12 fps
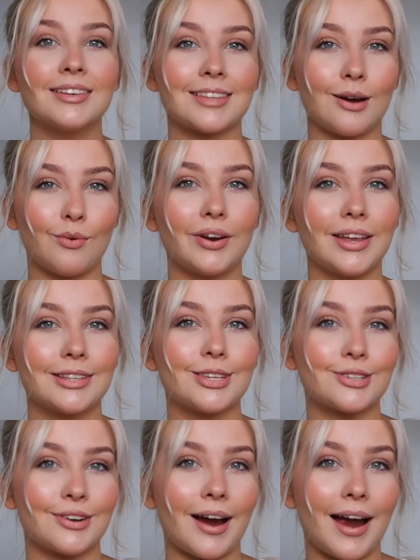So I wanted to
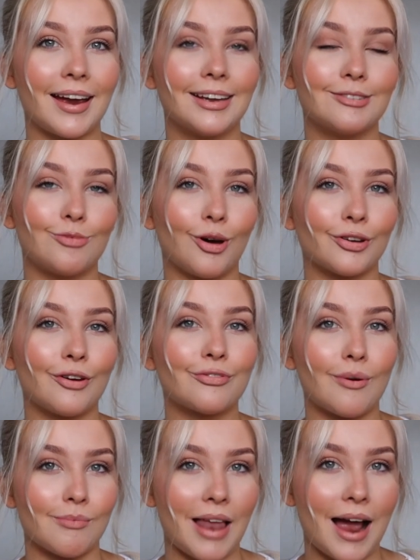try one
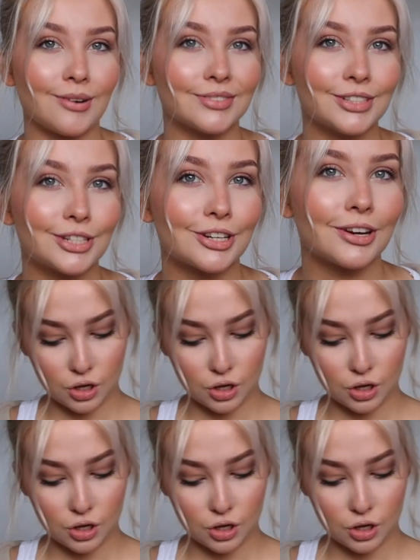from Lounge.